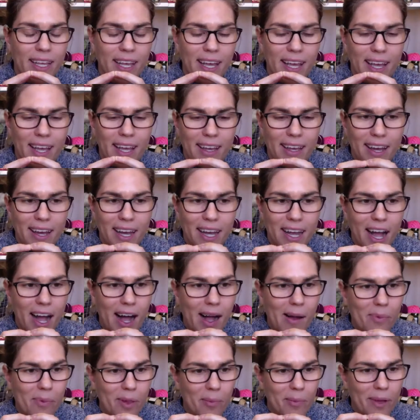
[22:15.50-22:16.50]
a
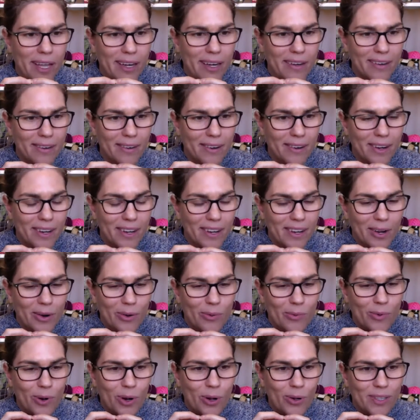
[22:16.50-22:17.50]
compliment
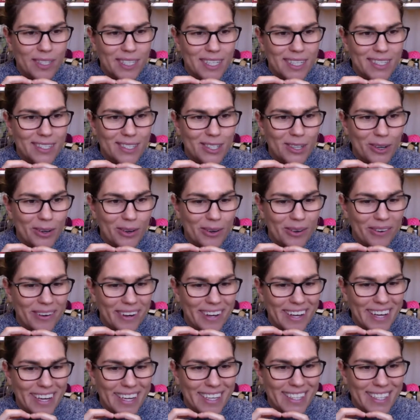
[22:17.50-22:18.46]
rolled into an